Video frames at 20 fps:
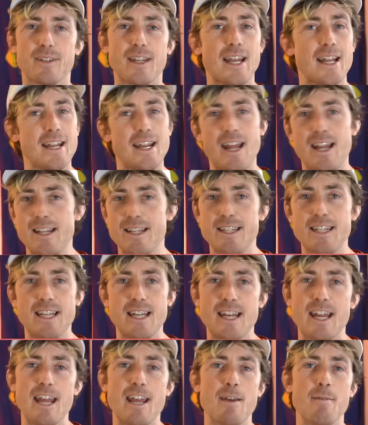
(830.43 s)
and seeing
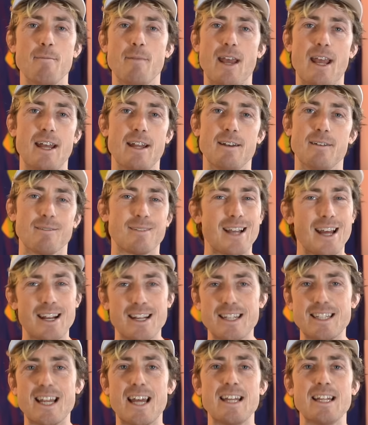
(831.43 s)
him and kind of
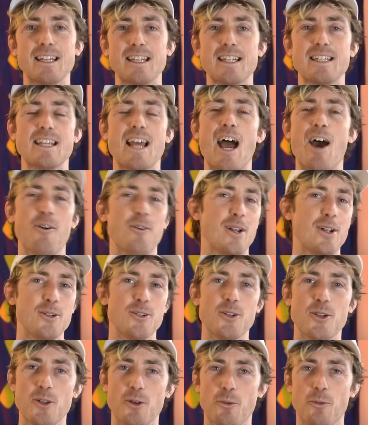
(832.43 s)
sending this out
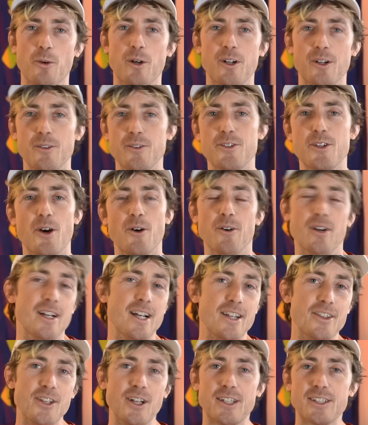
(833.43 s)
into the world. So
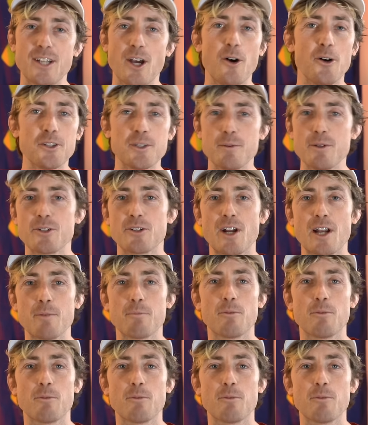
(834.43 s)
the Excel Ultimate Training